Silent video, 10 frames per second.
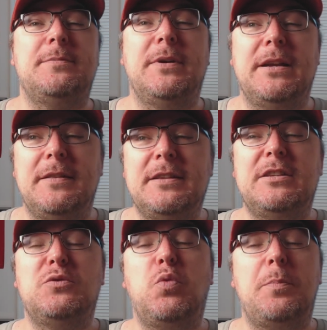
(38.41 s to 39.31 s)
But uh, this
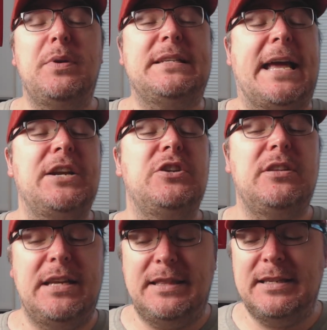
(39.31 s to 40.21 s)
is what
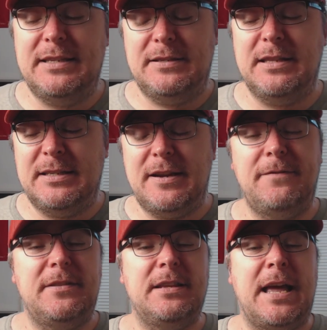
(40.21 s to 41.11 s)
potentially this is the
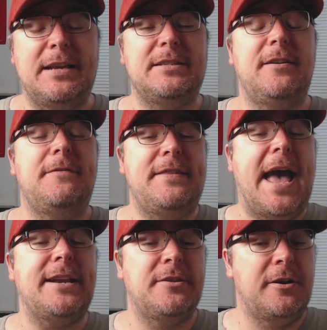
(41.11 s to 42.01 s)
stuff, the kind of stuff
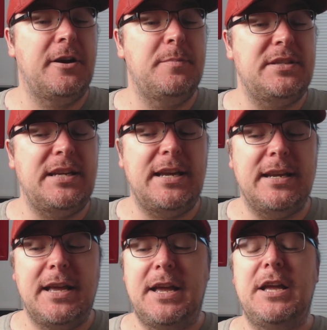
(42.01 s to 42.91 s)
Thad
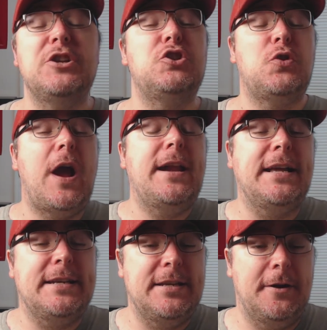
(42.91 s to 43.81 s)
Turnipseed is trying to
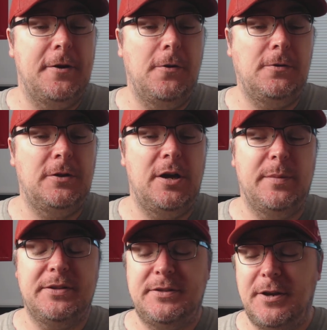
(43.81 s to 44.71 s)
get done in
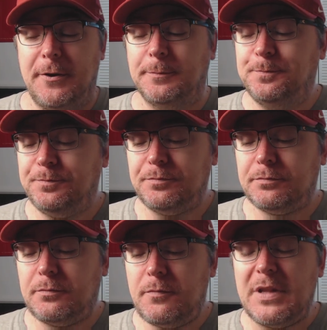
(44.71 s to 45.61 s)
Oklahoma. So
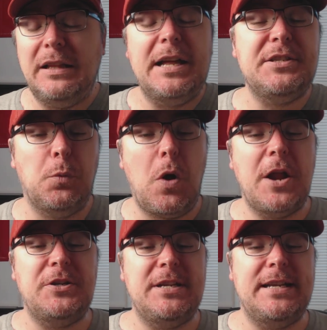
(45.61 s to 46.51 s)
let's
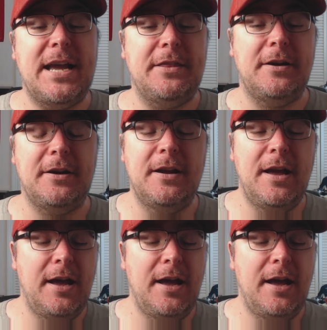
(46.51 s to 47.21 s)
watch together.